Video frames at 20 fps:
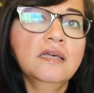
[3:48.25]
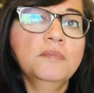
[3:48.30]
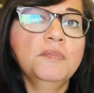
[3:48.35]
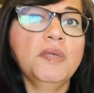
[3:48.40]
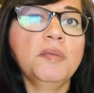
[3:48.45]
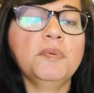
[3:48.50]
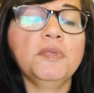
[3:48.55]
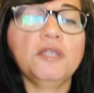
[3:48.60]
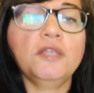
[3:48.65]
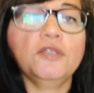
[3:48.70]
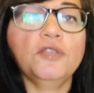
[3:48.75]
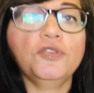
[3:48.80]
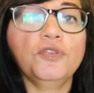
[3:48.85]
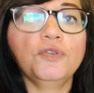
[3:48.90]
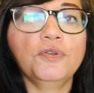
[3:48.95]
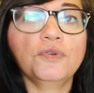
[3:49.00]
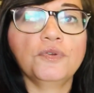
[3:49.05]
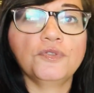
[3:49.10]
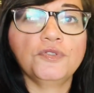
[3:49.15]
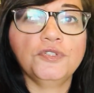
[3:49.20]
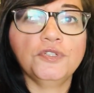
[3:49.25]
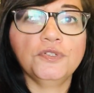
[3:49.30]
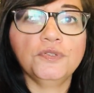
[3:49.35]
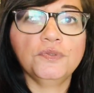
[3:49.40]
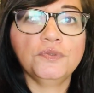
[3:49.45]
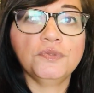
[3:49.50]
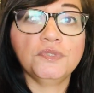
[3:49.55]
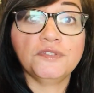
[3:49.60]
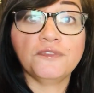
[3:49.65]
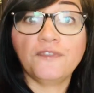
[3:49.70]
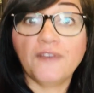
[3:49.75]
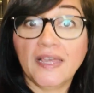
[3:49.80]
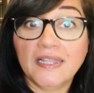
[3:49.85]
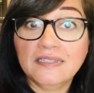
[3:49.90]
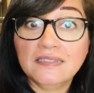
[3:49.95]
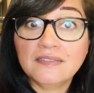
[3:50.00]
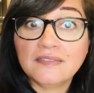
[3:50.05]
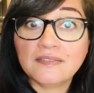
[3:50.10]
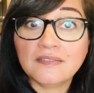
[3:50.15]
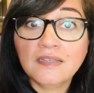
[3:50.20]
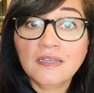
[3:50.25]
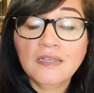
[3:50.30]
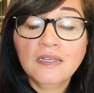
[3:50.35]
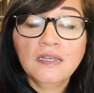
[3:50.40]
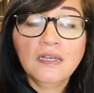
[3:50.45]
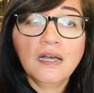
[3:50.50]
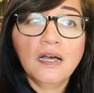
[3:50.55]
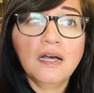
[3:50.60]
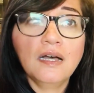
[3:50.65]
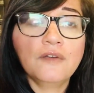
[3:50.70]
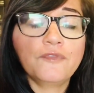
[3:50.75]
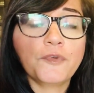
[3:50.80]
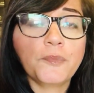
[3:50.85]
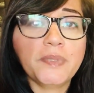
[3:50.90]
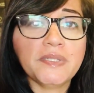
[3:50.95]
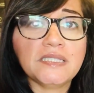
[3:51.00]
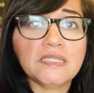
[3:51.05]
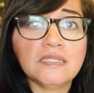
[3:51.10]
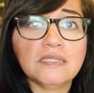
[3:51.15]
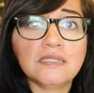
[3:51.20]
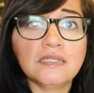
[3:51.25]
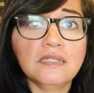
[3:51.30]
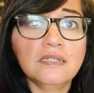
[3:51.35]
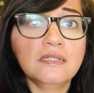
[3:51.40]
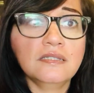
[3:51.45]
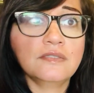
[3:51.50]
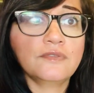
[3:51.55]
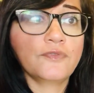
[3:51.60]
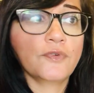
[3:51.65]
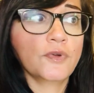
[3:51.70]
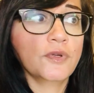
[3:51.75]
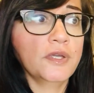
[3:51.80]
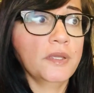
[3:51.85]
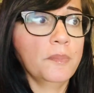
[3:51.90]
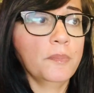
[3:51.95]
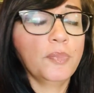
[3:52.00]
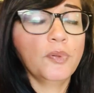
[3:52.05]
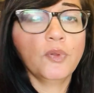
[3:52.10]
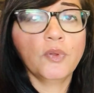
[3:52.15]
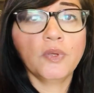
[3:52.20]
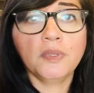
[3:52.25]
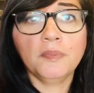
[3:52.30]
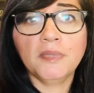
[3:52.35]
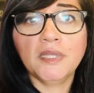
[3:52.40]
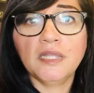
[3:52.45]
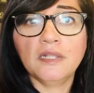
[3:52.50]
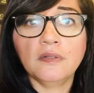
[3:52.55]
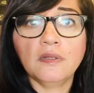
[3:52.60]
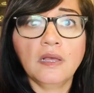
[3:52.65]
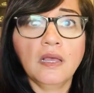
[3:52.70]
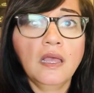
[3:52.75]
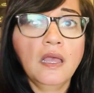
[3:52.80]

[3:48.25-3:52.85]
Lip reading: maybe you do defense for businesses, for employment,